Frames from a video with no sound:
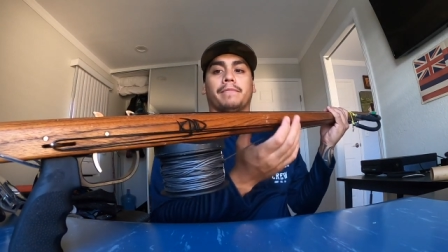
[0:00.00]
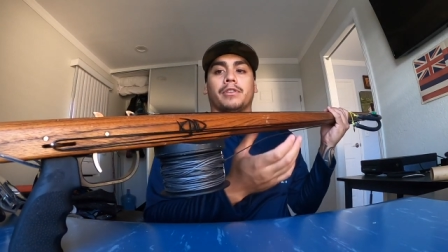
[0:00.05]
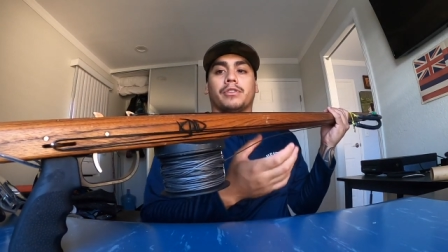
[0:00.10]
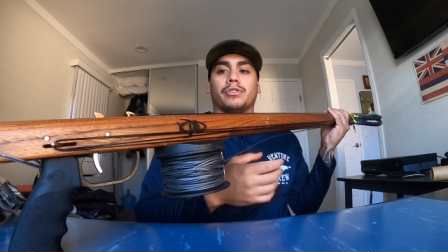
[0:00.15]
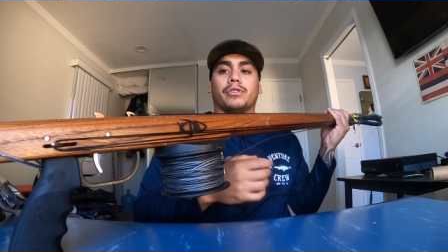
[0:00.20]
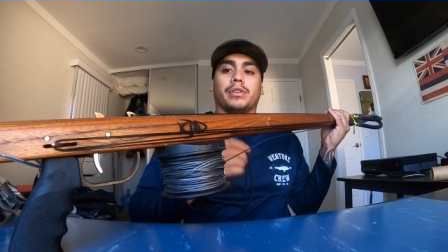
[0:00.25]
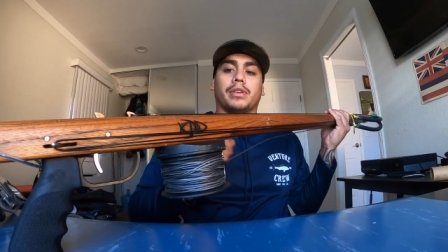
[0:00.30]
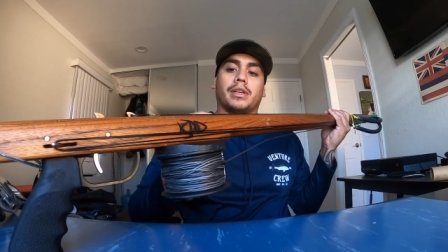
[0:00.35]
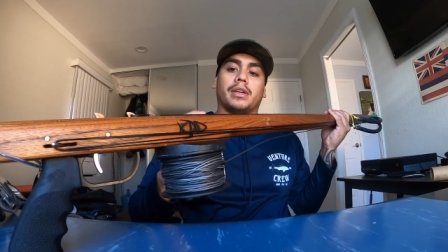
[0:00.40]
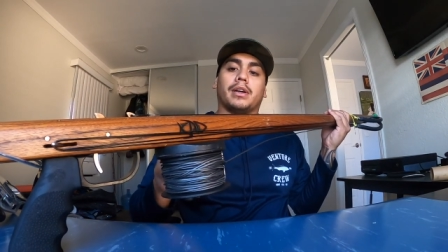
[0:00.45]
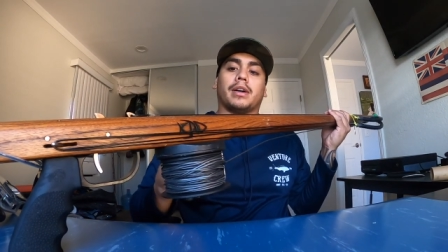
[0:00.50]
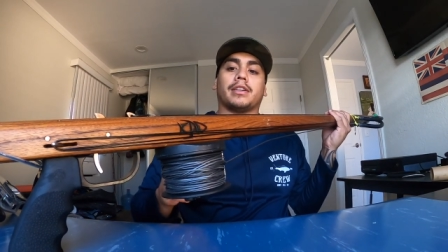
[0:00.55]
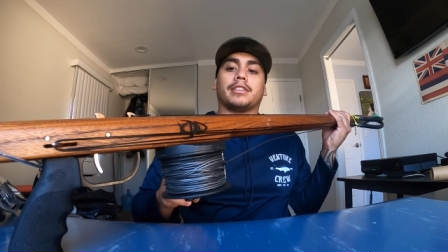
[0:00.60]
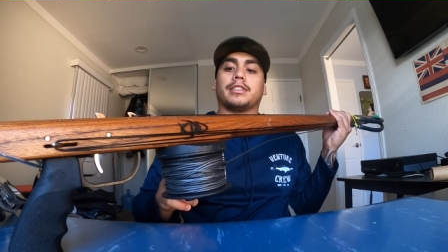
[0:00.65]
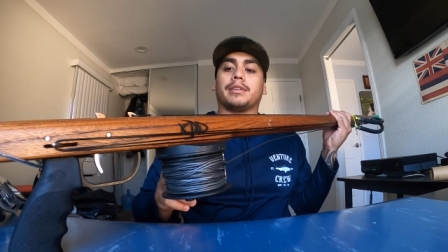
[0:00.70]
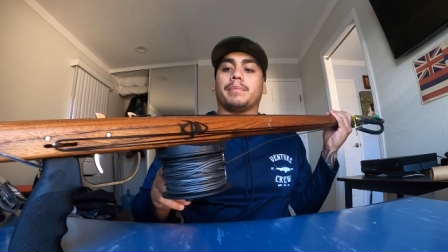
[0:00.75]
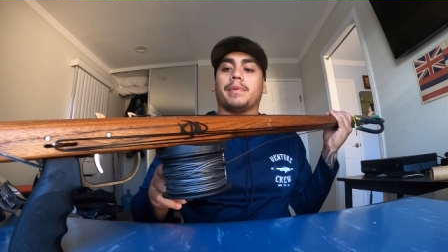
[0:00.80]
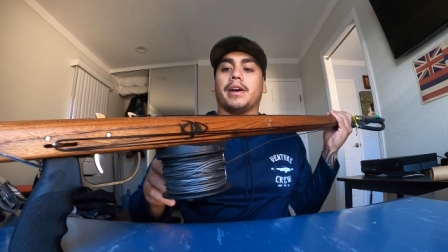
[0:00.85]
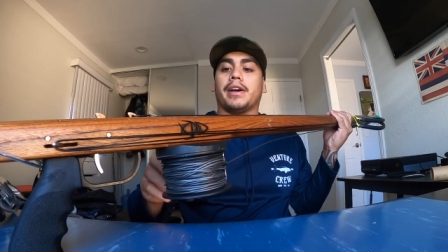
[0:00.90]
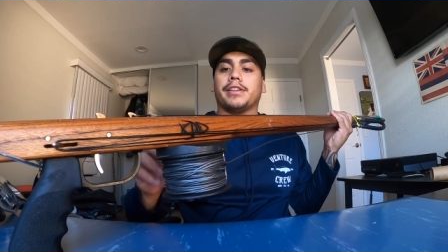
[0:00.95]
So you can
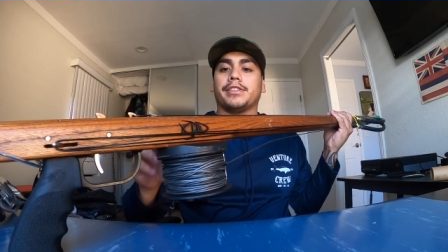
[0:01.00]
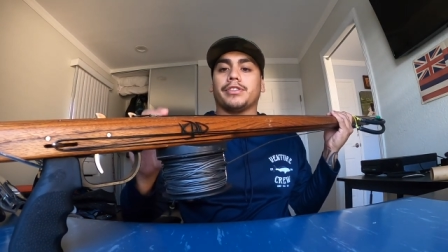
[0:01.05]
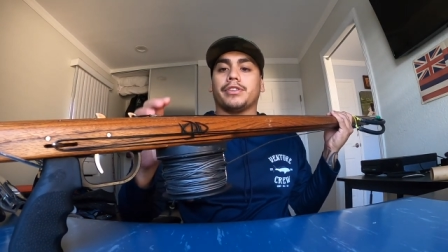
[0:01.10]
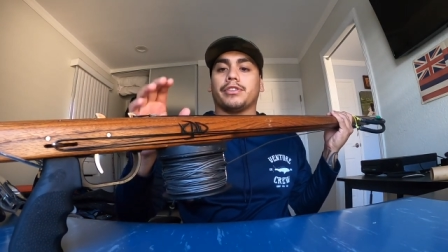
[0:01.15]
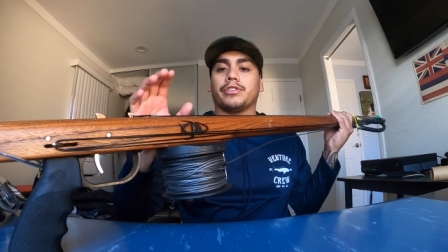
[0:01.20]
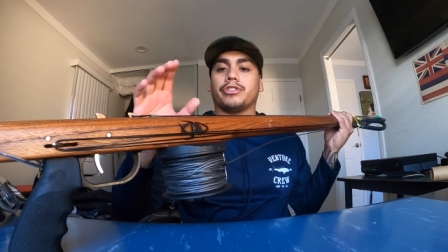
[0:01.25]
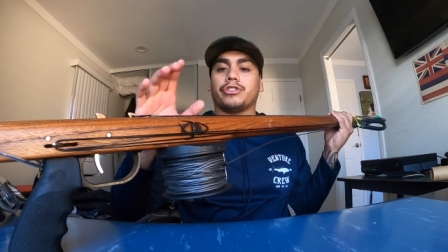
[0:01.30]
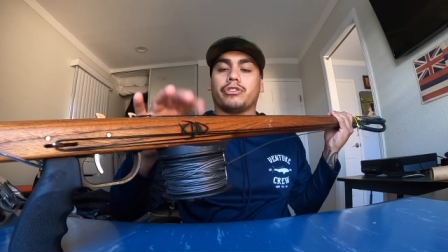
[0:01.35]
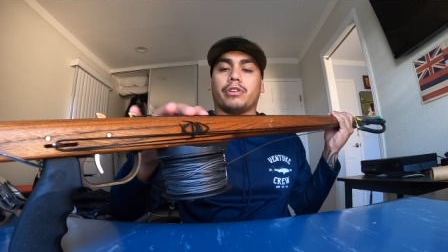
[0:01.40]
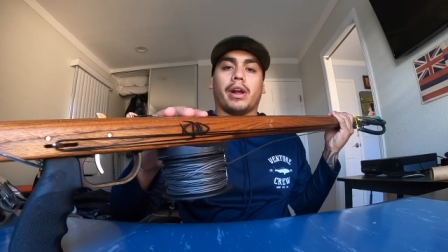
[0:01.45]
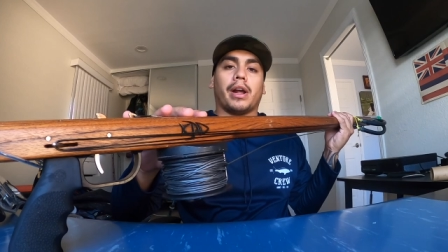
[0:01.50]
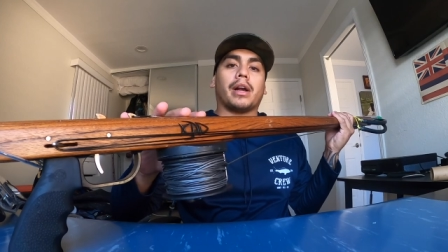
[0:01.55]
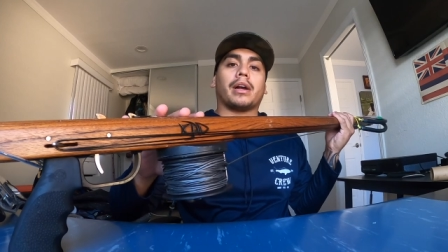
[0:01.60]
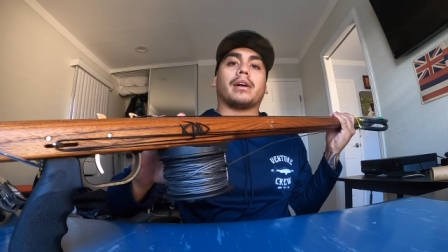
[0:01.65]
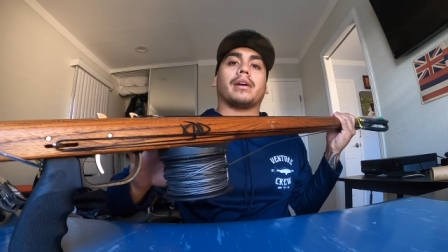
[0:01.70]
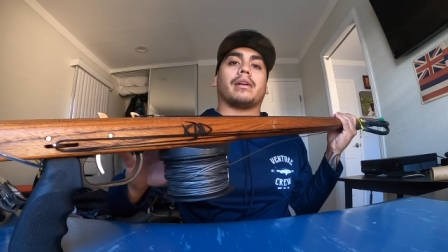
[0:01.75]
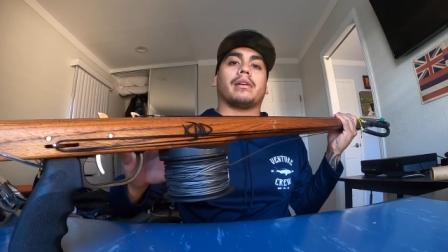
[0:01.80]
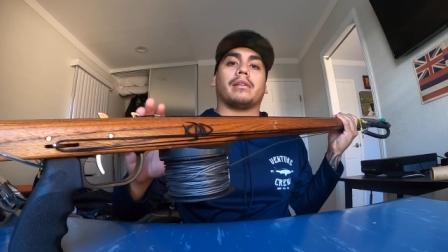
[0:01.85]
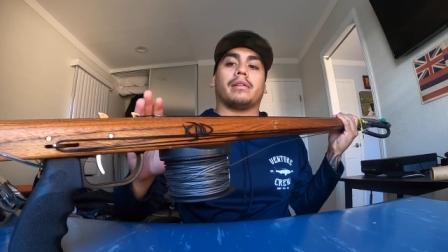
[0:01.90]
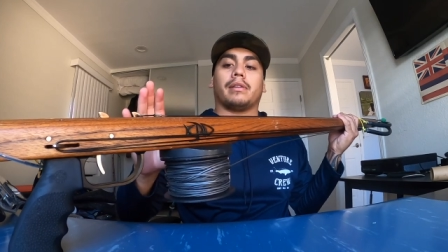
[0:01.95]
customize your
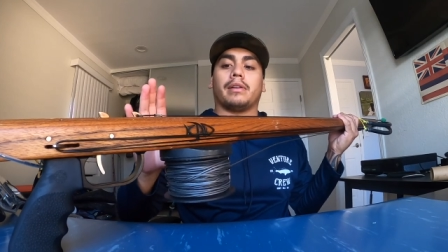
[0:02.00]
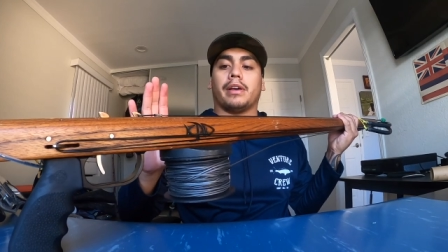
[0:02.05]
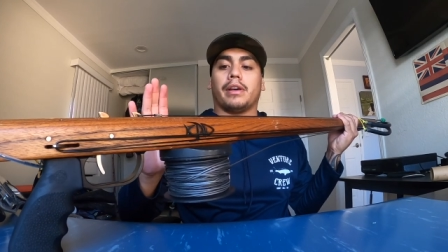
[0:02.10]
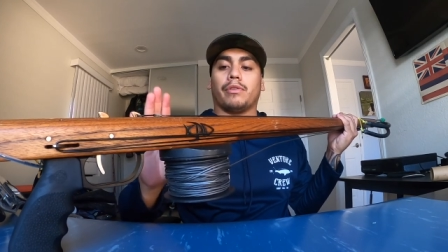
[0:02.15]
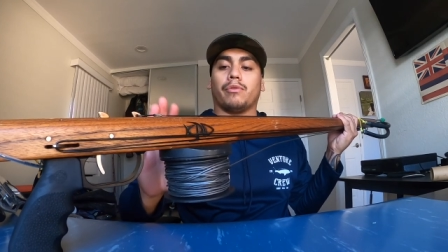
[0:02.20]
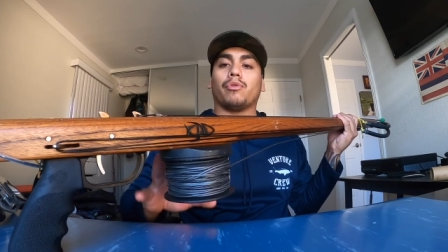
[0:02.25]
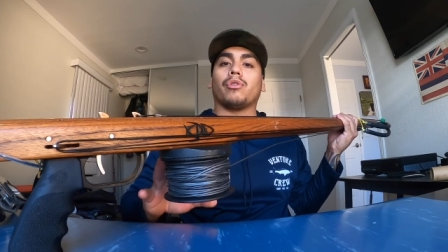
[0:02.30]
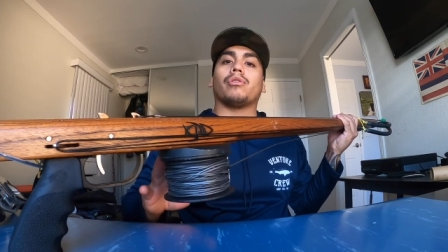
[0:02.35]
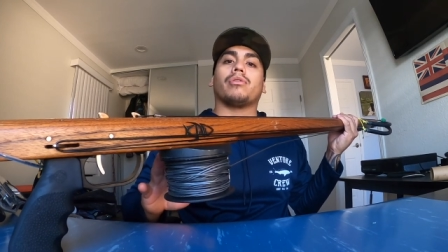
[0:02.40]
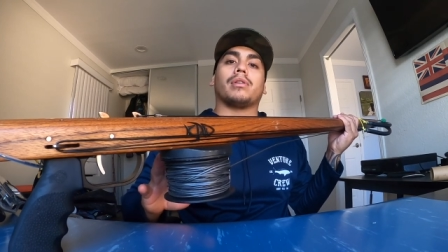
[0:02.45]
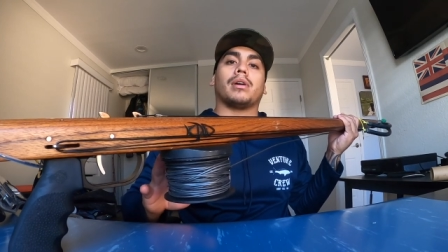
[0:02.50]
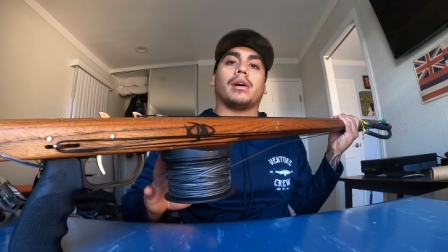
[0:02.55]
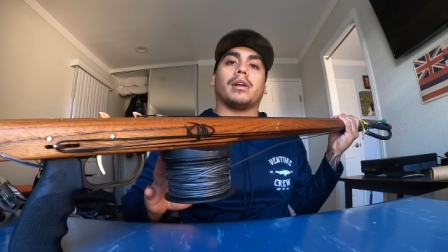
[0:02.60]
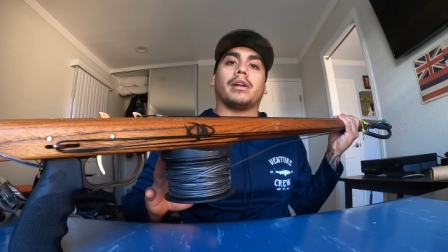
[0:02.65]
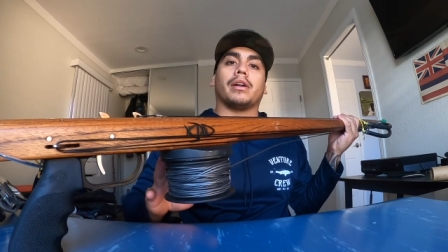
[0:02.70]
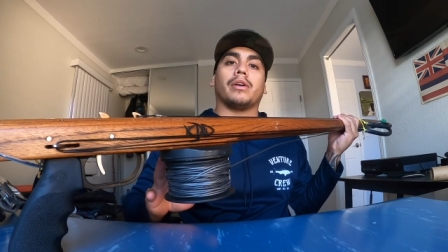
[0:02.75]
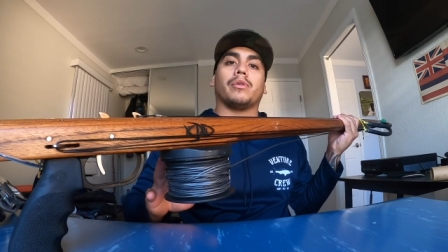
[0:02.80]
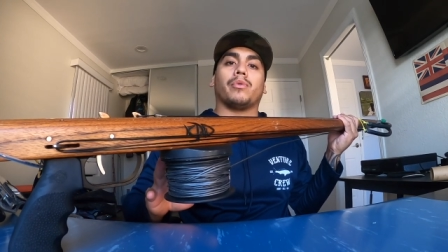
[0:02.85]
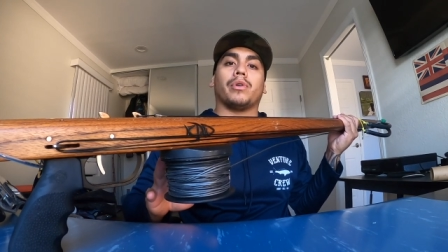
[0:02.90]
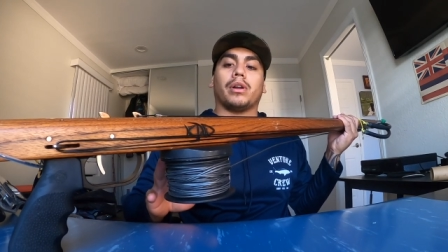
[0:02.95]
track and reel
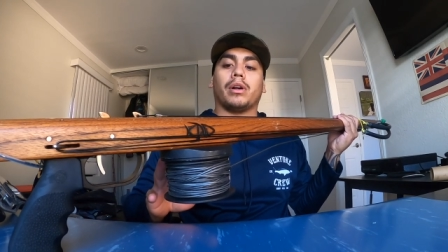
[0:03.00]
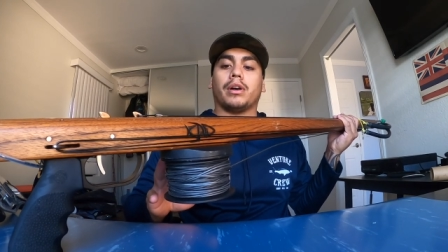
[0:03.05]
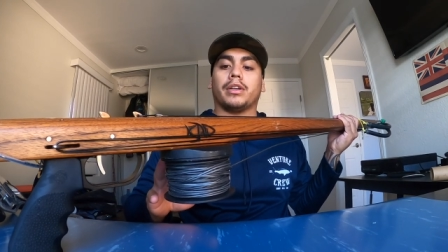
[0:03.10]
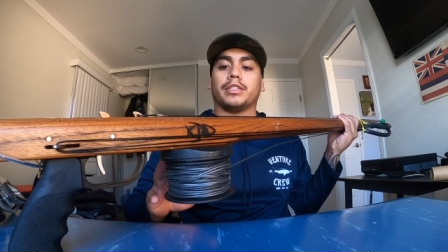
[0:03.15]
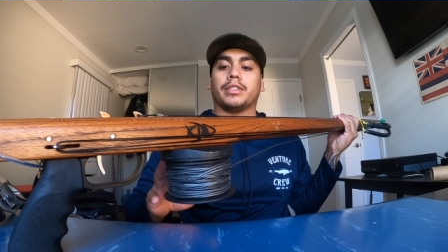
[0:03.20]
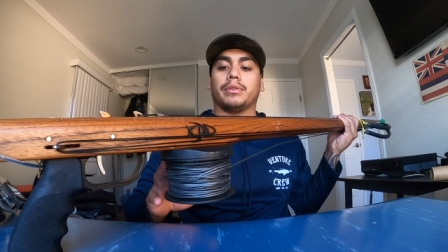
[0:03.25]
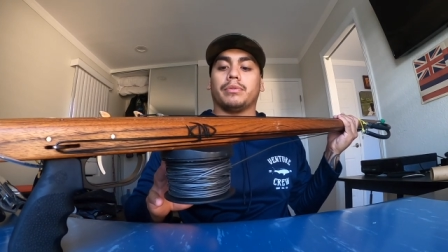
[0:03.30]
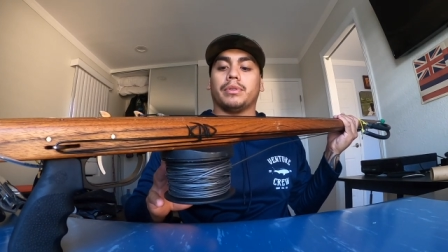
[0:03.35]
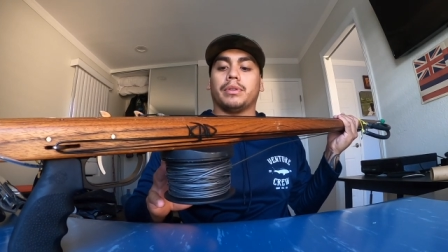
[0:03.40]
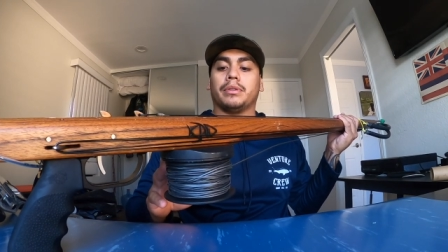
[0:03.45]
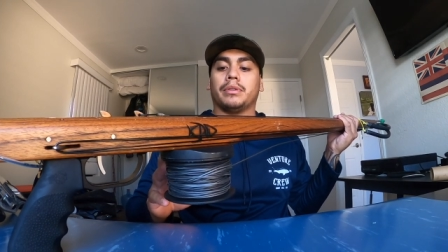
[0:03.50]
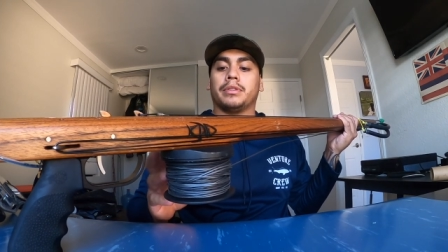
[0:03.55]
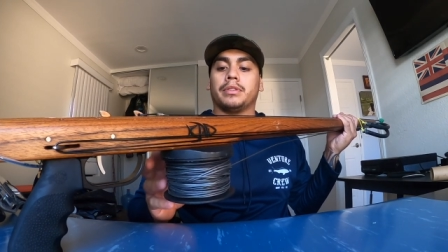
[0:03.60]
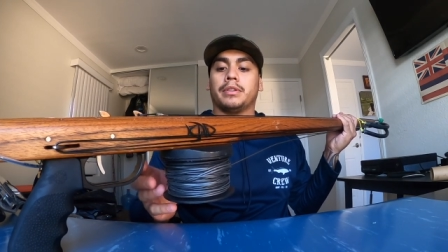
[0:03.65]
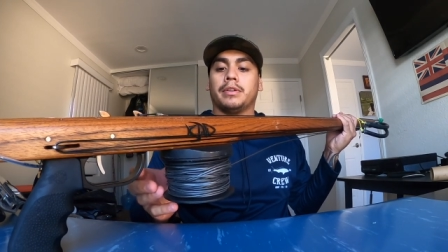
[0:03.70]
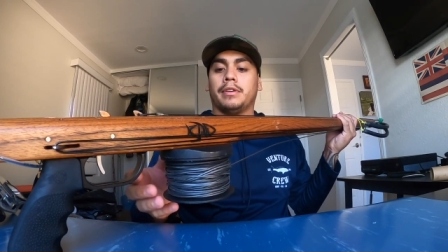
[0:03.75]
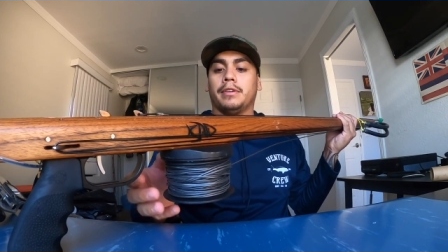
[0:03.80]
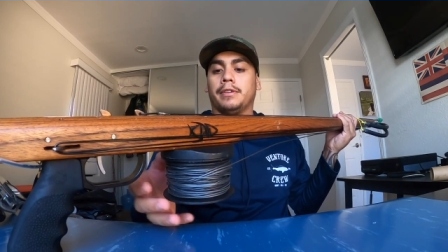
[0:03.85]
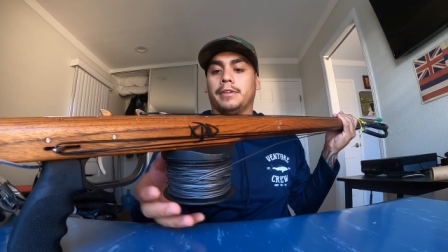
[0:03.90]
color with Aussie reels.